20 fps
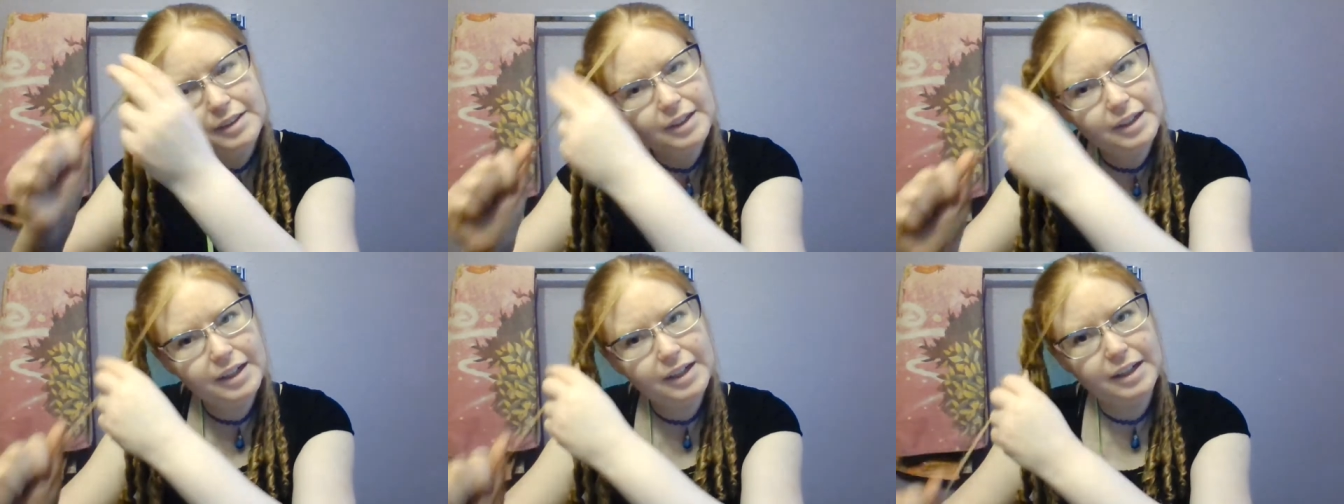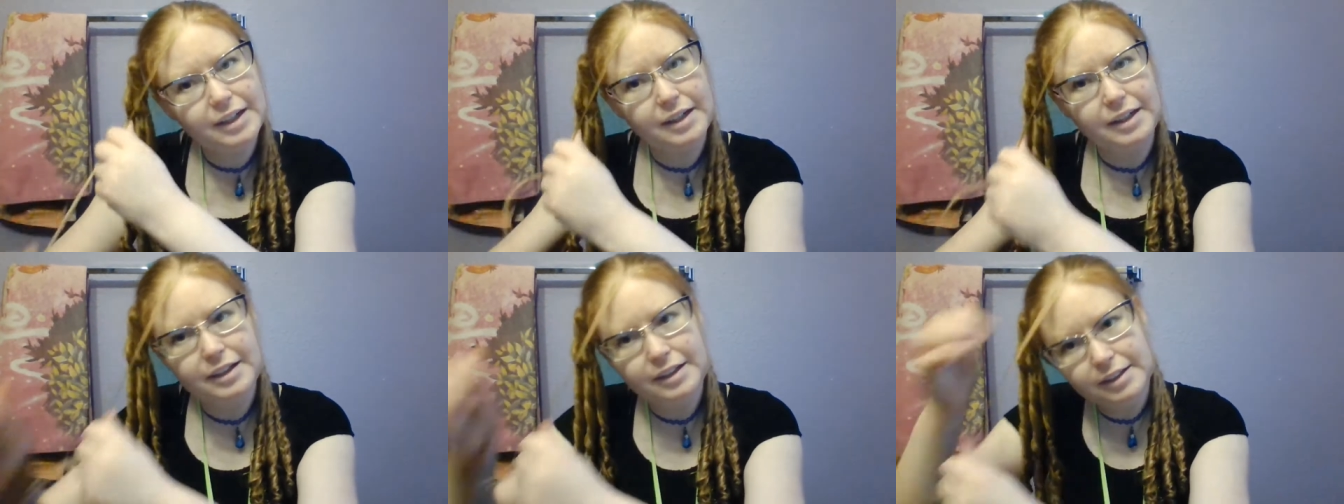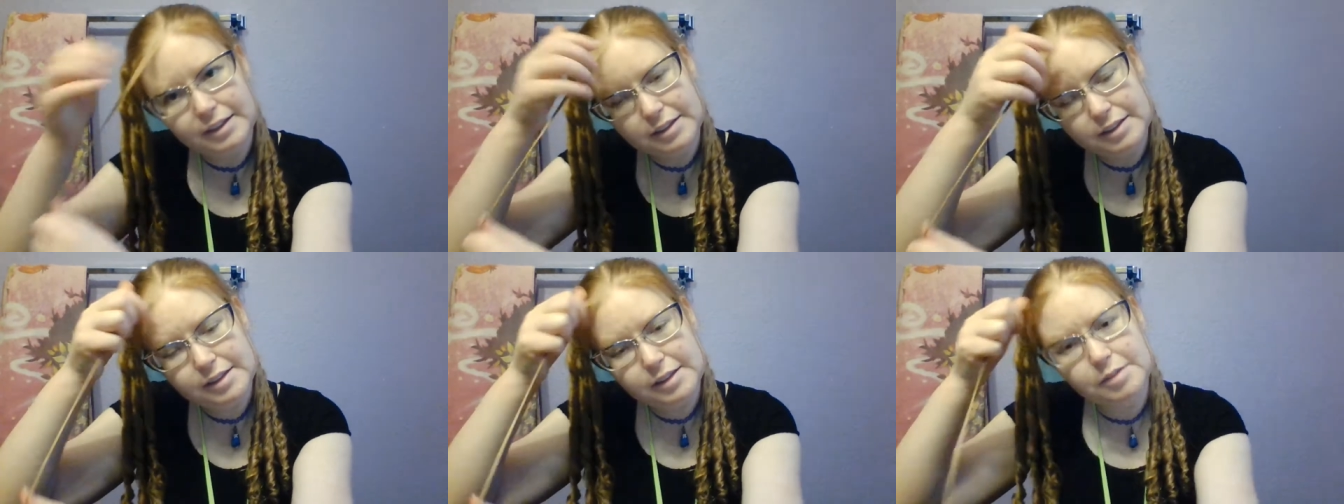
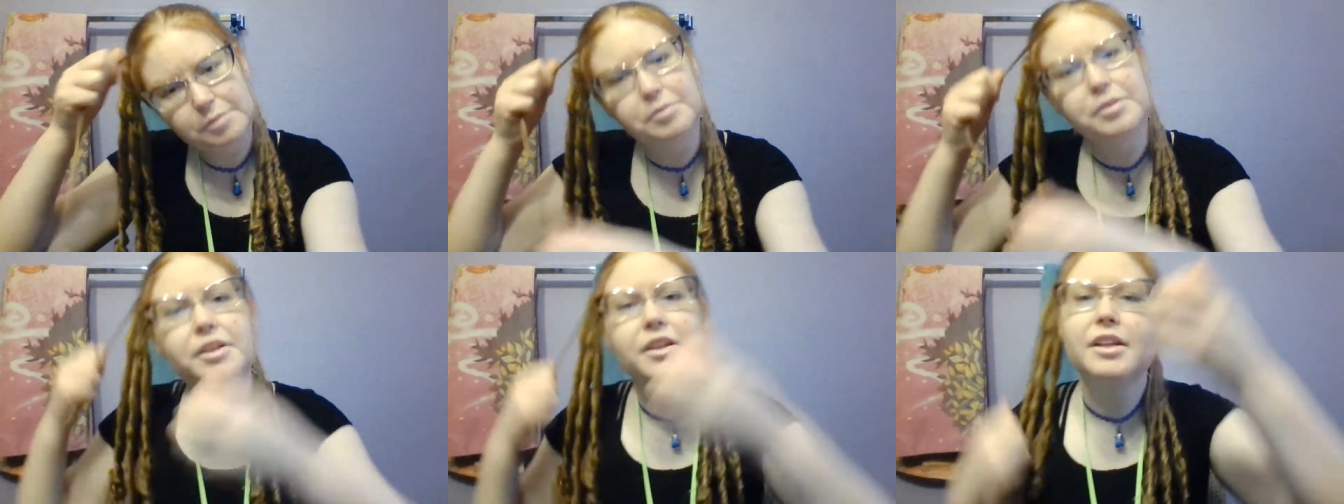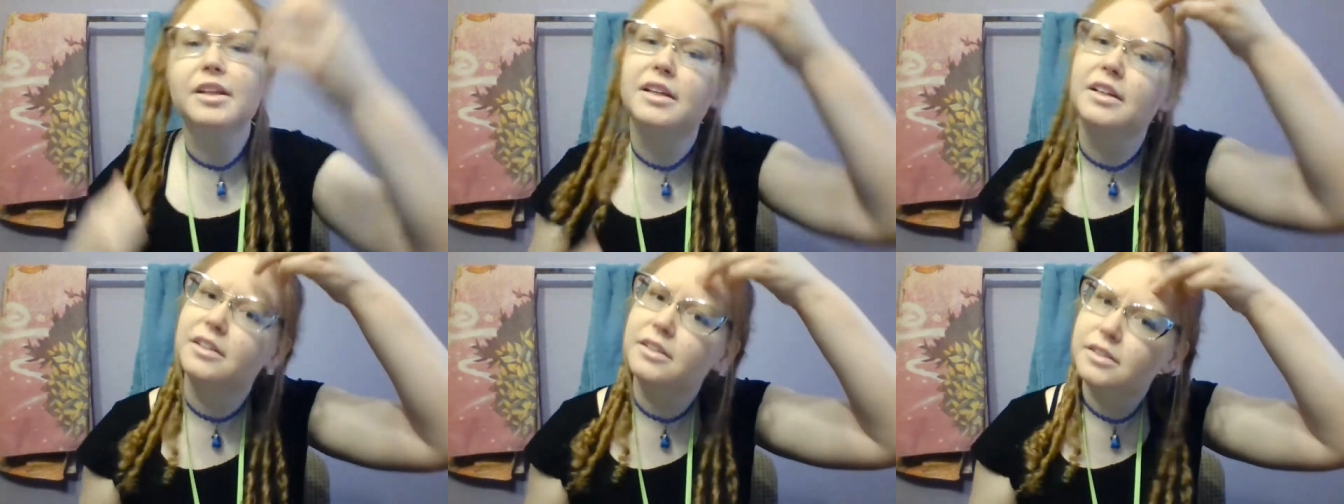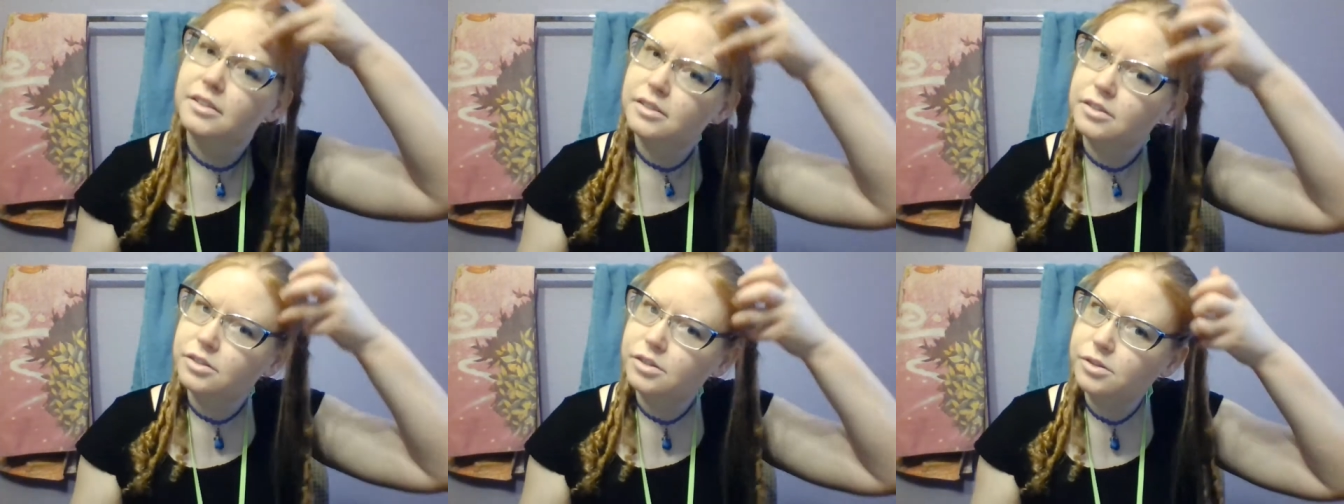add some of
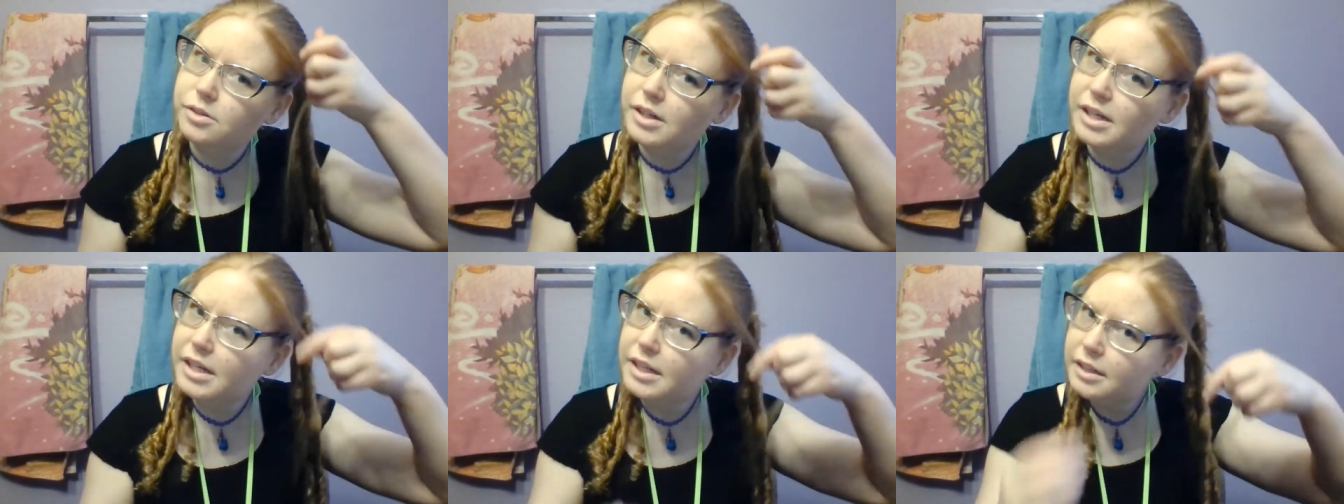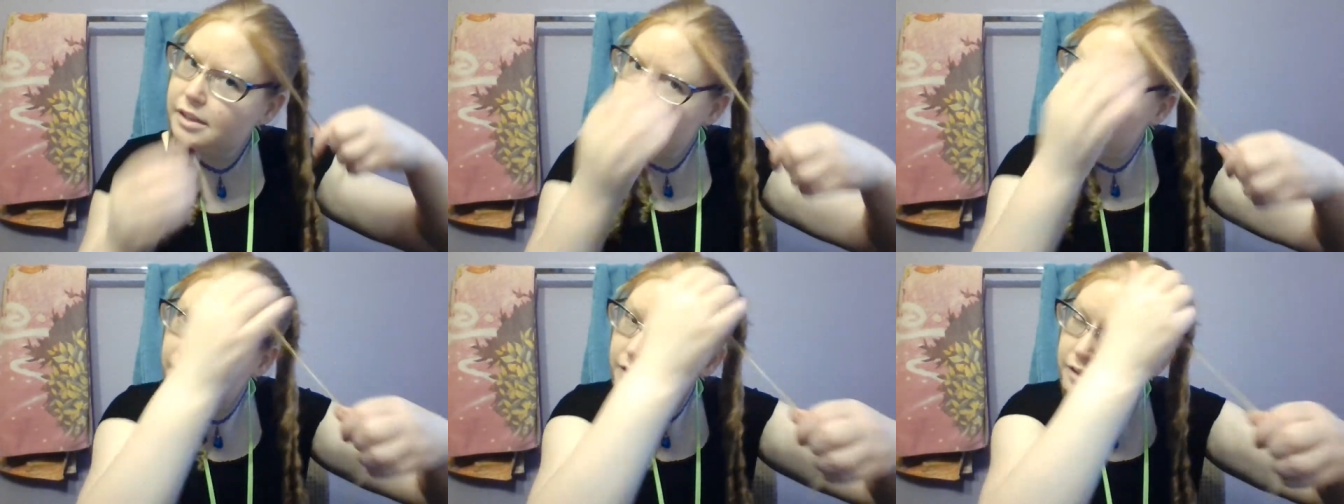this to it.